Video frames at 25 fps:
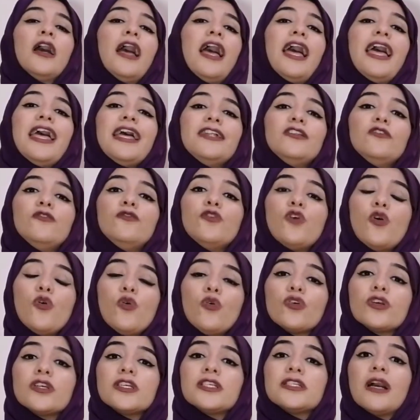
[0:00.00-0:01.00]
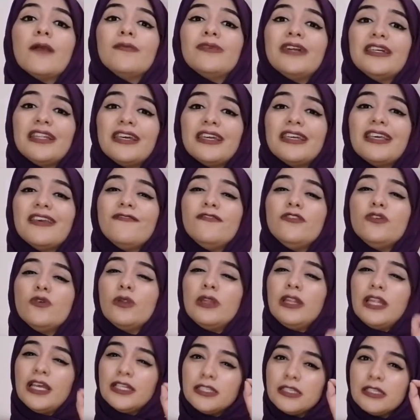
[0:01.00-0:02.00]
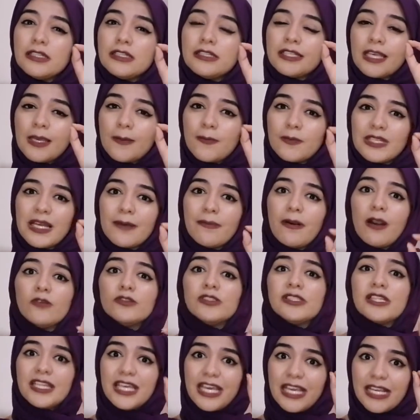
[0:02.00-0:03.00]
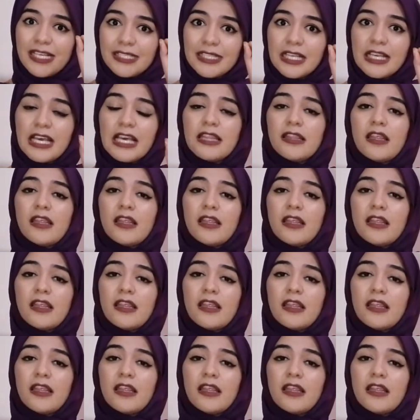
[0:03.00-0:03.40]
And of course, I'm gonna give you little tips about things